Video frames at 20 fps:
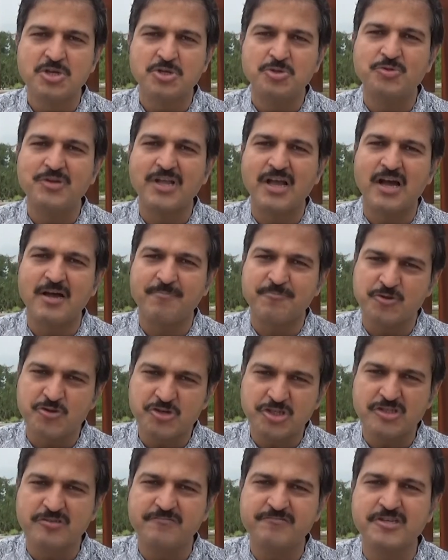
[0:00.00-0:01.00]
you can
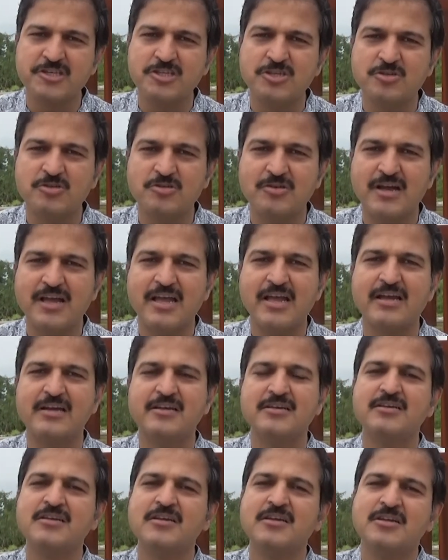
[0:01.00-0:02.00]
upload your video and